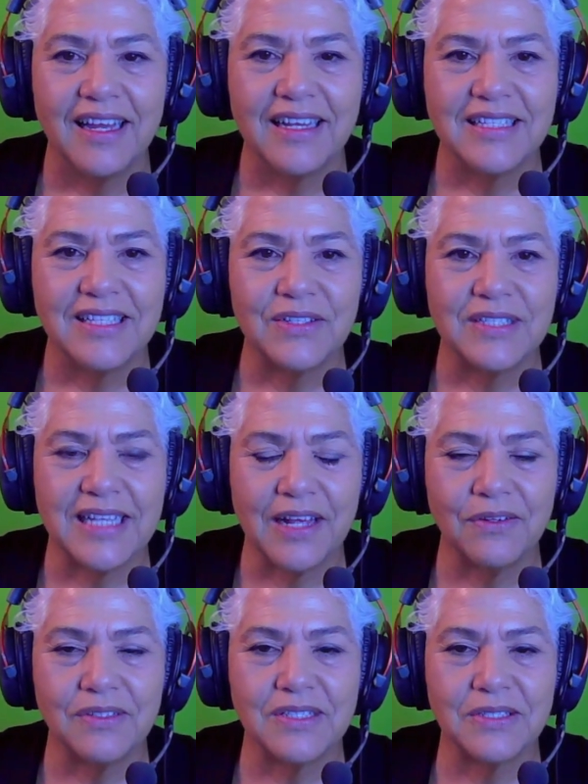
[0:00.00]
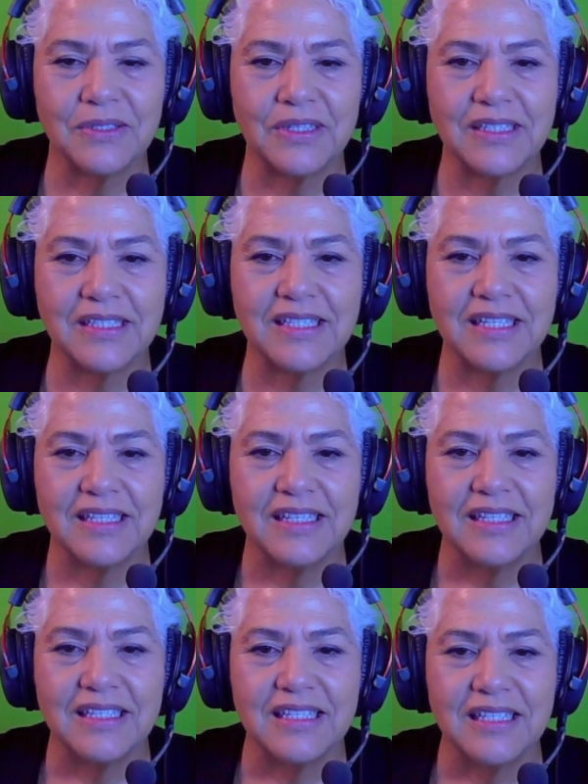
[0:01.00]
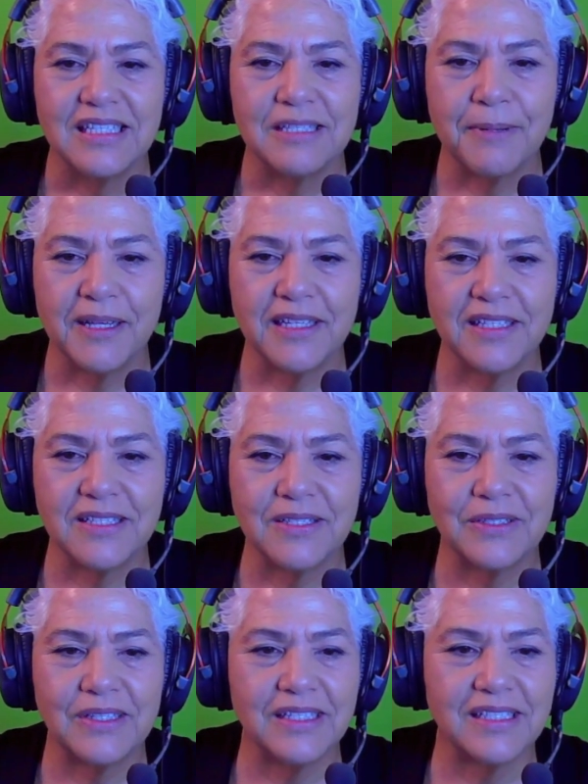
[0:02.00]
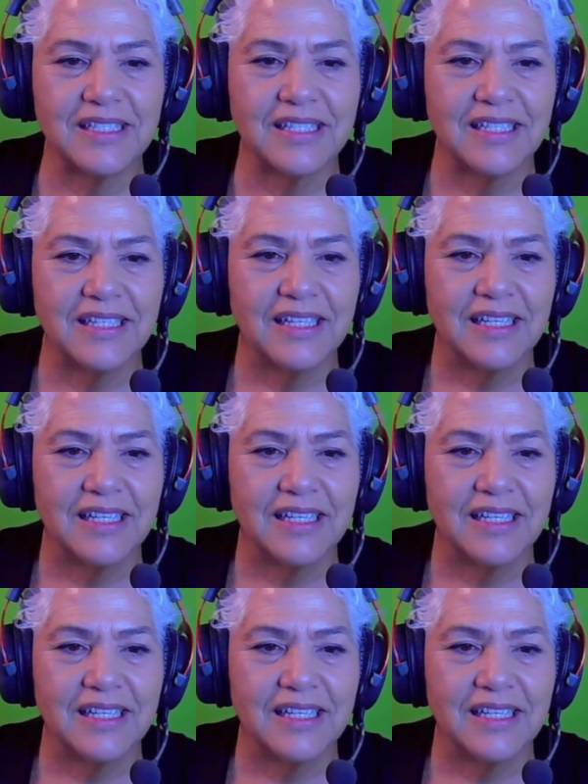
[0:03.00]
So sound sorts, spelling sorts,